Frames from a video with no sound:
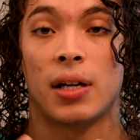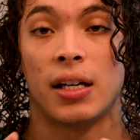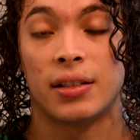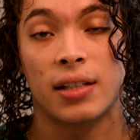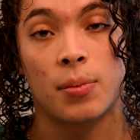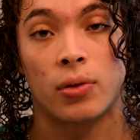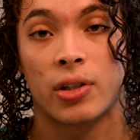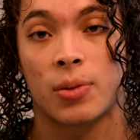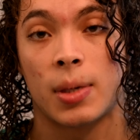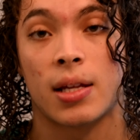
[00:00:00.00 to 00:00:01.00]
a sample
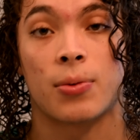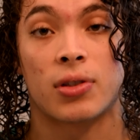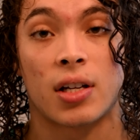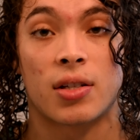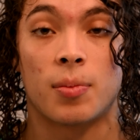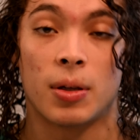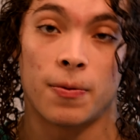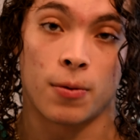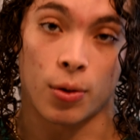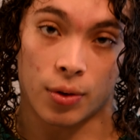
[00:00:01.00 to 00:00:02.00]
resume that was sent to me
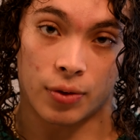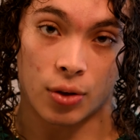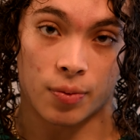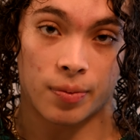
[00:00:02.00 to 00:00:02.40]
for review.